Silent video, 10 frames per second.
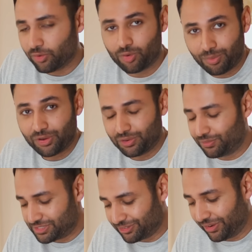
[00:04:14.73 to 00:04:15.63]
or a bottle of
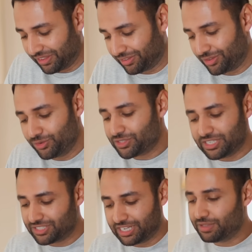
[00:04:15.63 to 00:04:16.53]
fizzy drink, you just
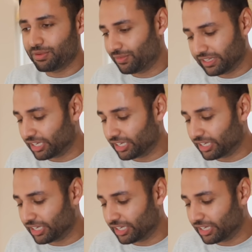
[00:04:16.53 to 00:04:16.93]
need to leave it for like a